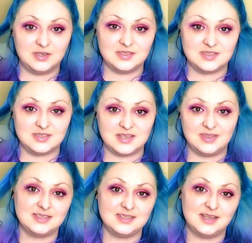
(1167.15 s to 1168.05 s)
this colour
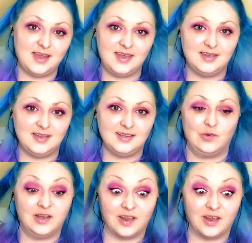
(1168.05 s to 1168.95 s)
hair now and I can
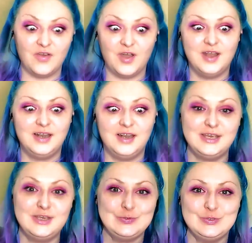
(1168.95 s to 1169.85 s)
finally use
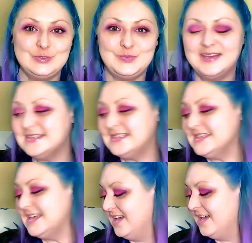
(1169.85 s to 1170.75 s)
pinks. I
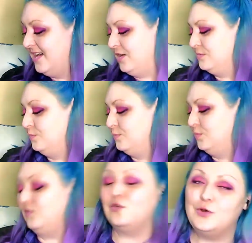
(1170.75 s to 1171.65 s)
couldn't before.
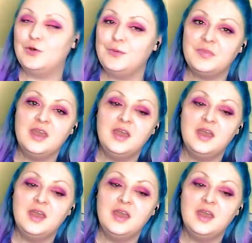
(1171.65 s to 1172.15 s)
But